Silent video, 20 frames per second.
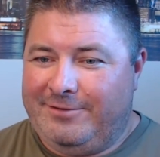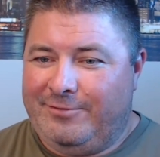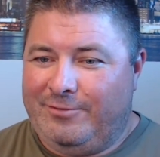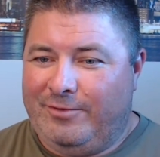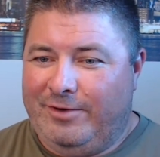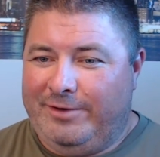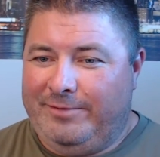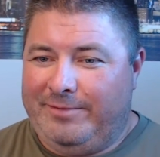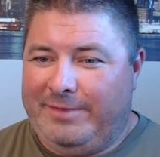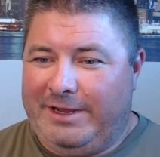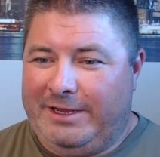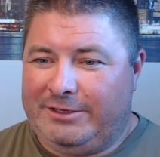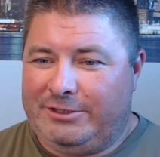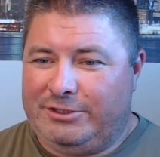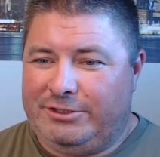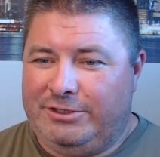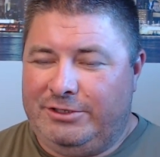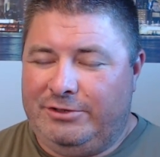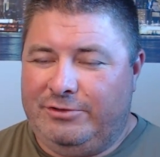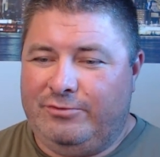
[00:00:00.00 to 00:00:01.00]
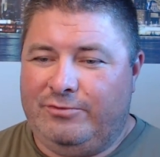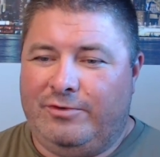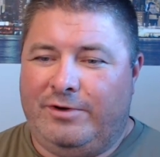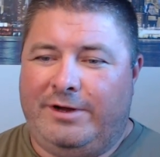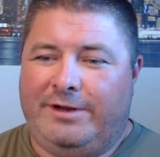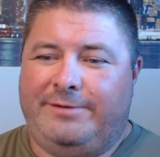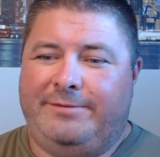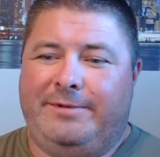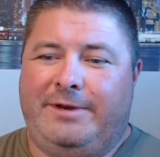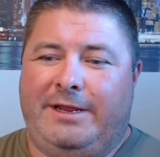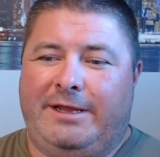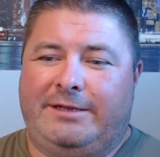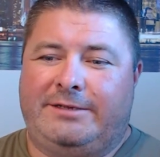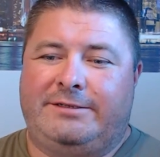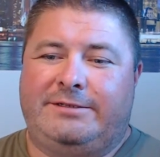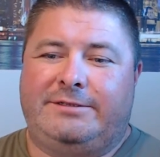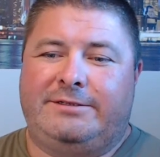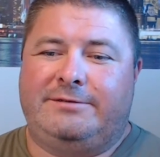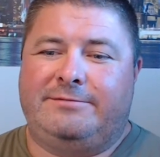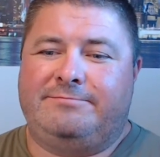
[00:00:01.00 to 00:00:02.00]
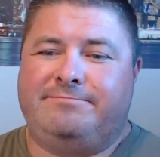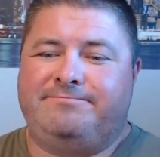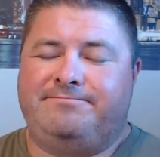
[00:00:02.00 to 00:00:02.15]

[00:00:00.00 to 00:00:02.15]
What match do you want next?